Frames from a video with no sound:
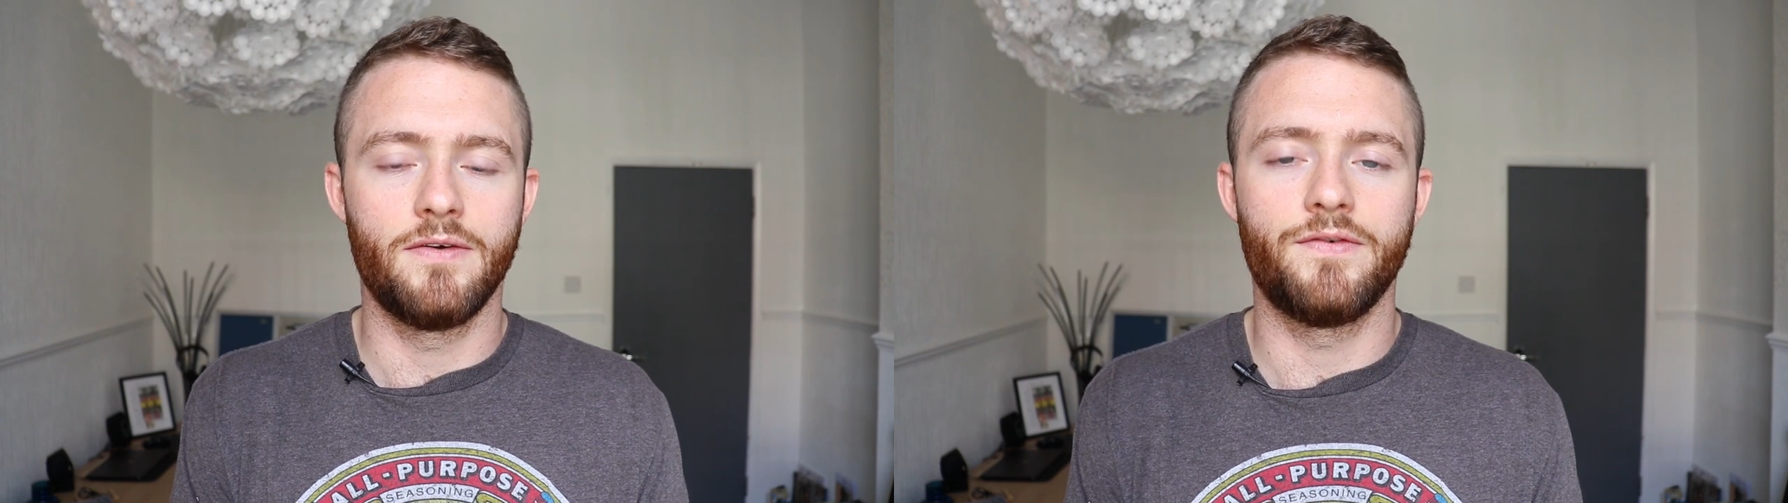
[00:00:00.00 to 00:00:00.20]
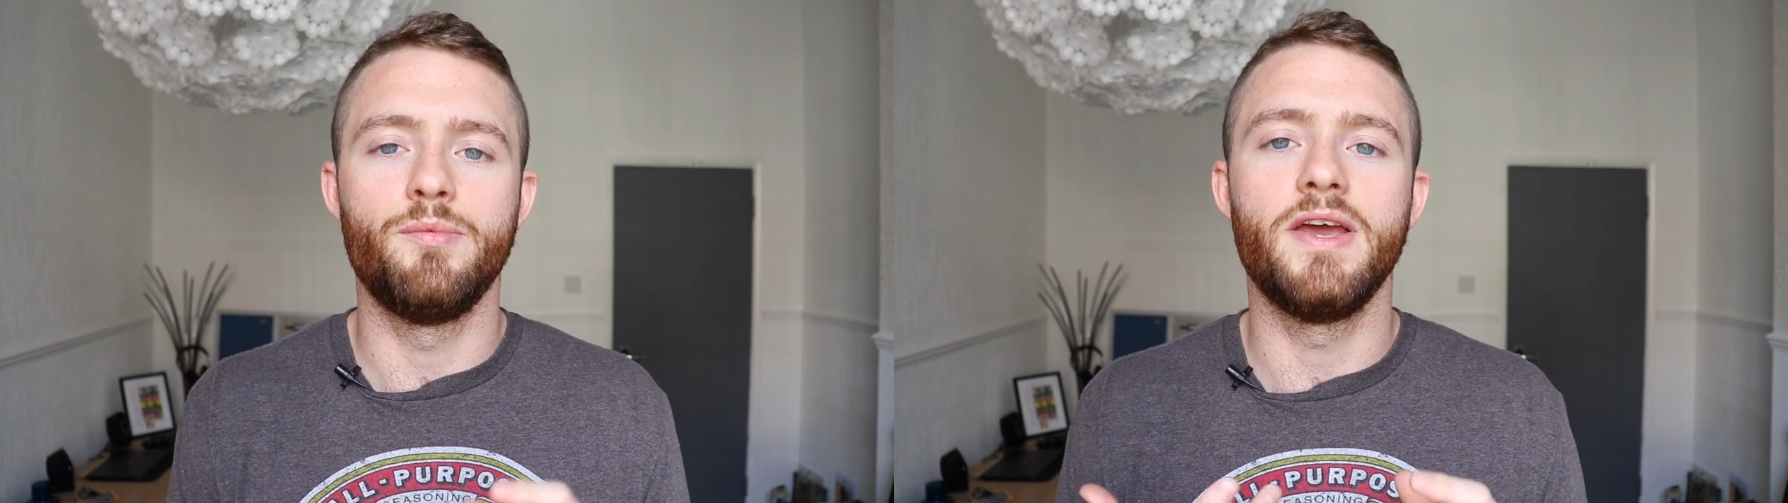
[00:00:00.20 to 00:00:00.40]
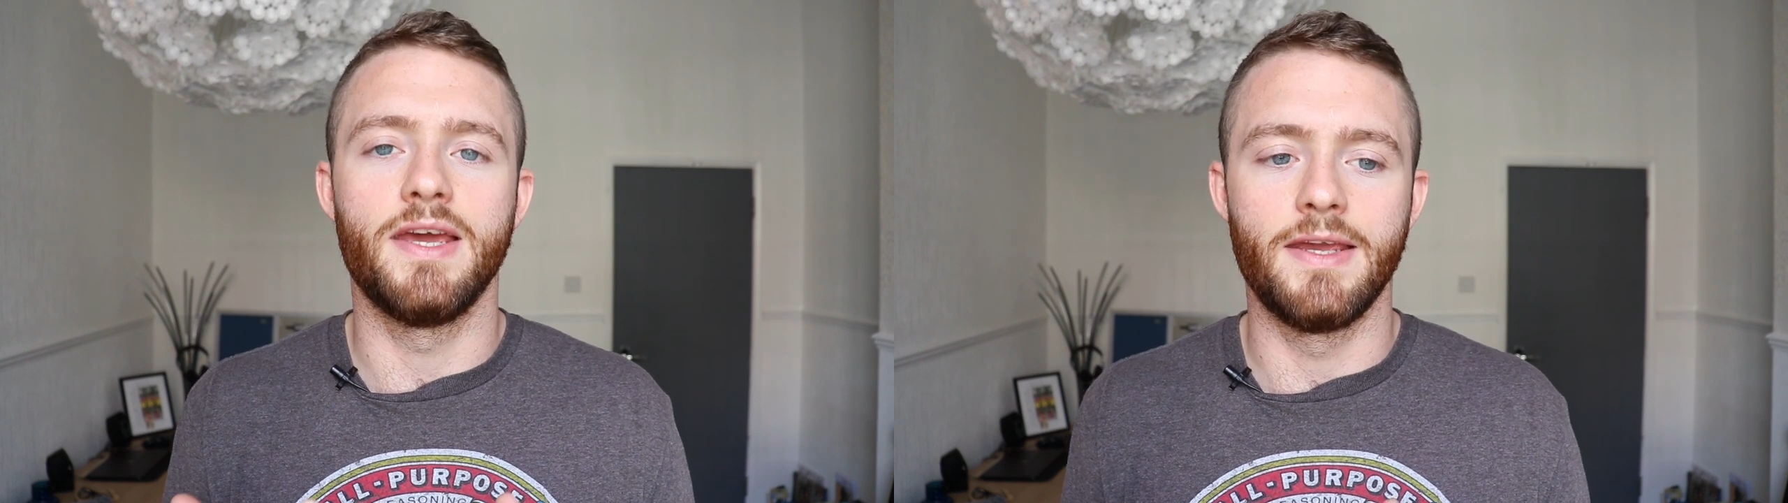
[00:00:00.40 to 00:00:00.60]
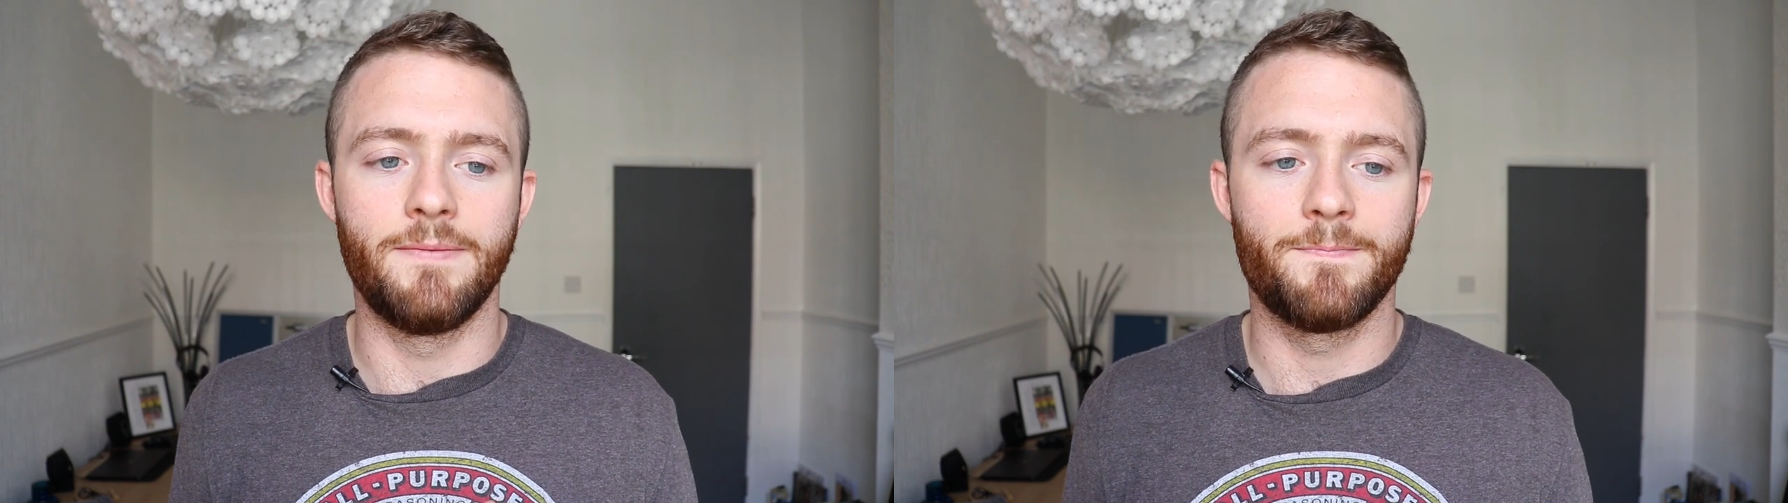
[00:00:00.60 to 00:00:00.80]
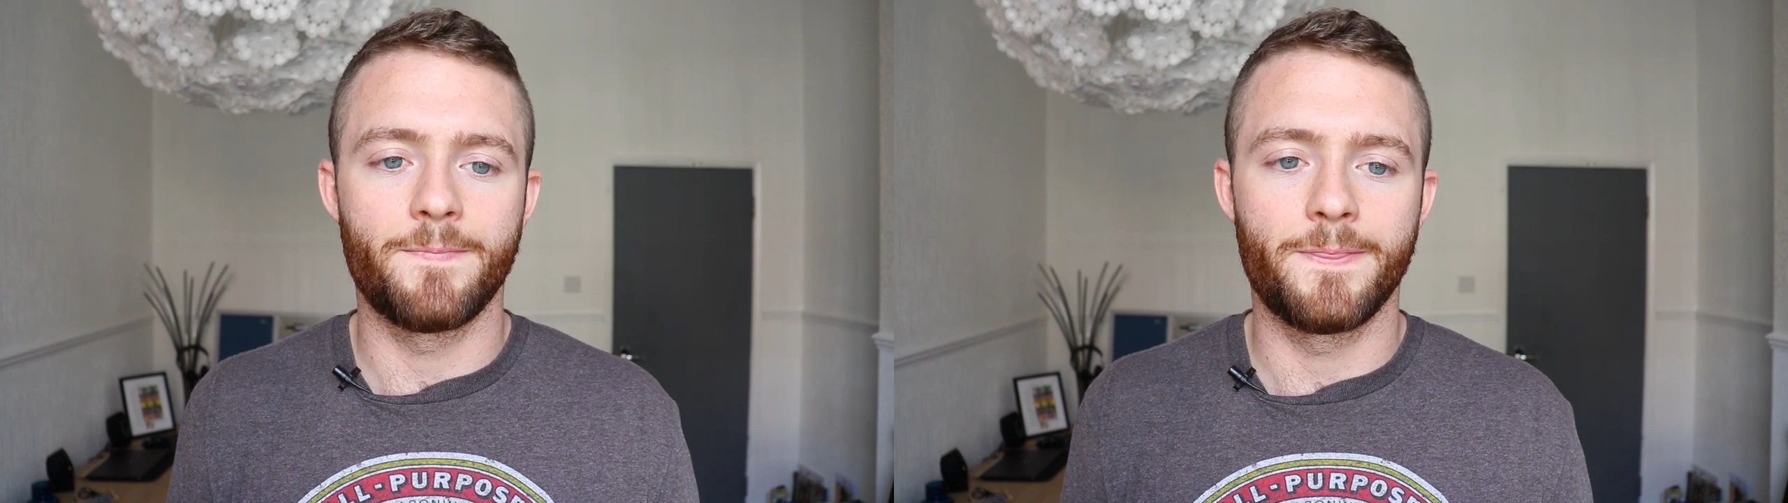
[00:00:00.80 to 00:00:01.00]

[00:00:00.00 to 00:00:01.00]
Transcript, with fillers: For me,